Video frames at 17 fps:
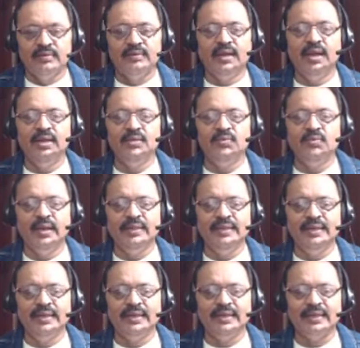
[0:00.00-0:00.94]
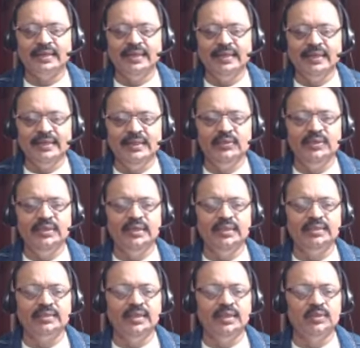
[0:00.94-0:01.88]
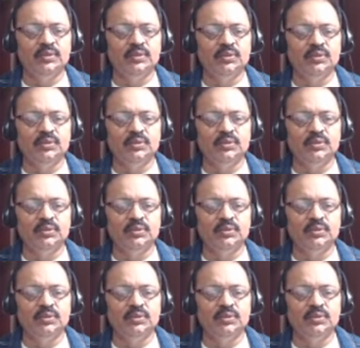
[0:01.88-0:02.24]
"Zahid, why the hell you didn't tell